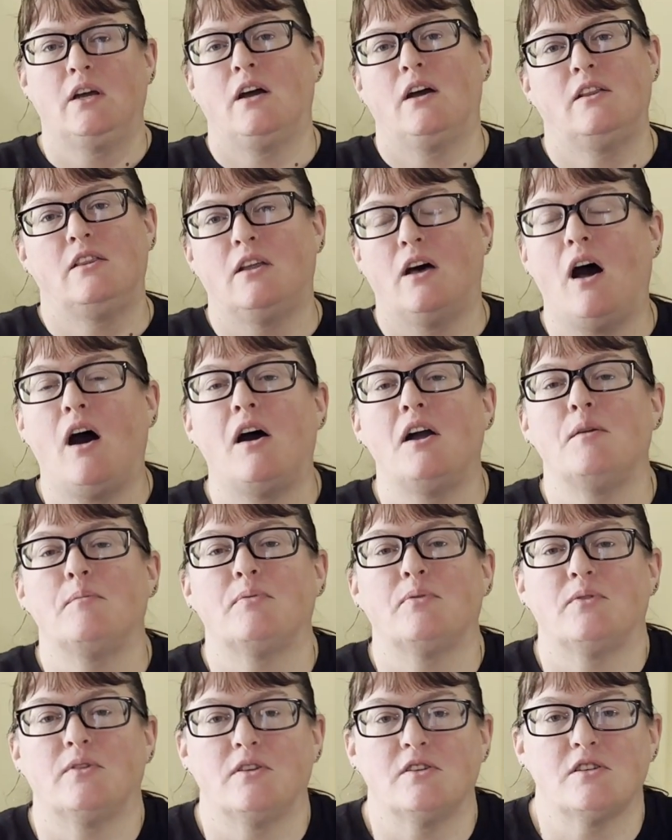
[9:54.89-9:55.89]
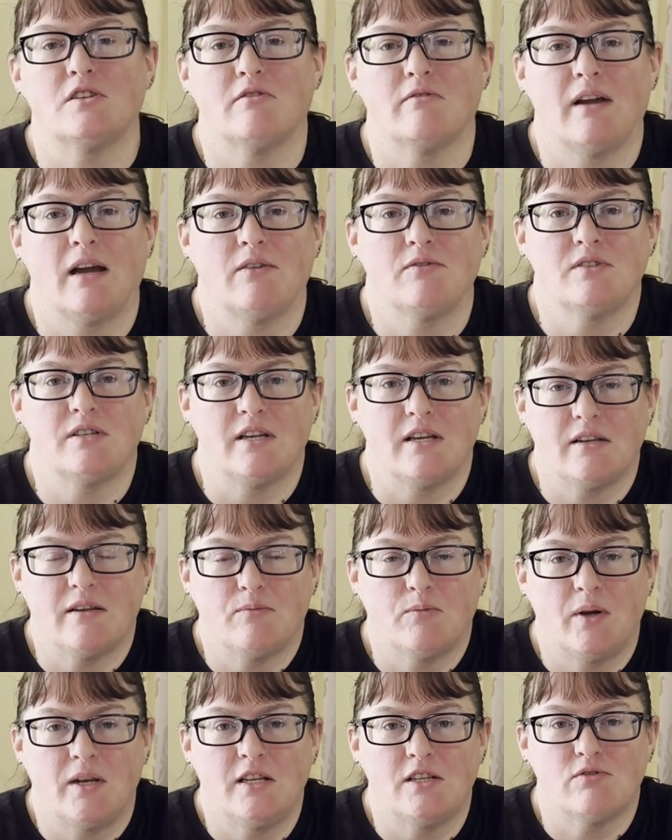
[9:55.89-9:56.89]
and the hype that surrounds it
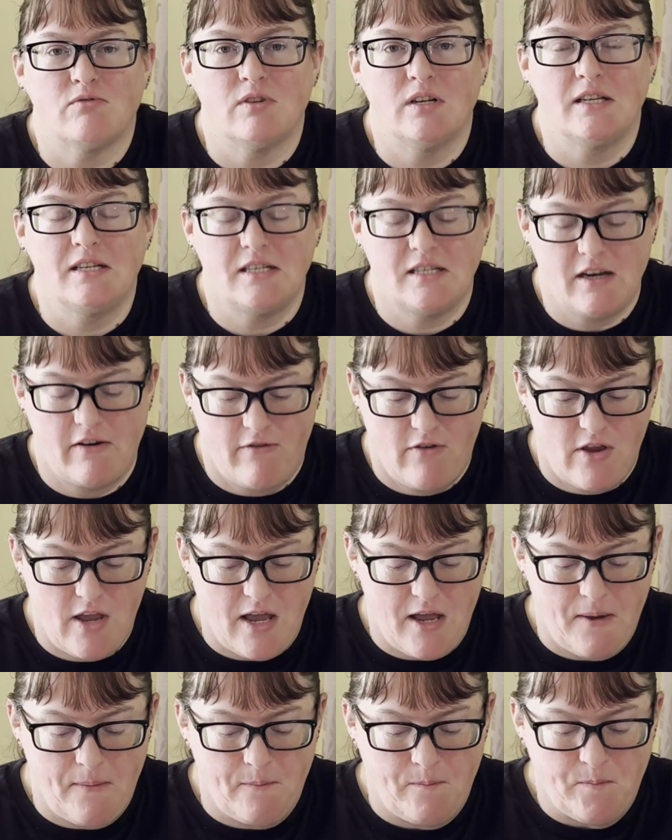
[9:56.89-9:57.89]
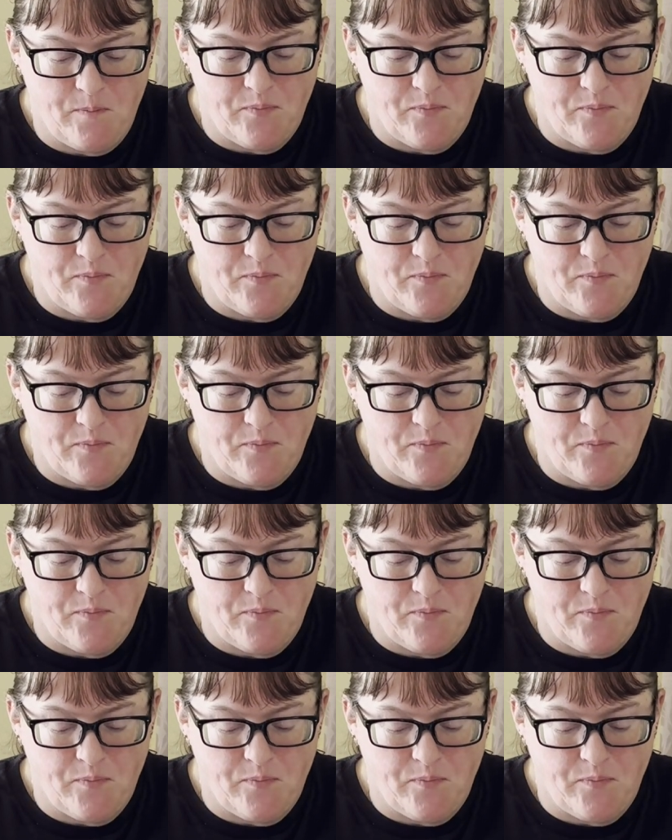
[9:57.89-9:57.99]
when it's released every year.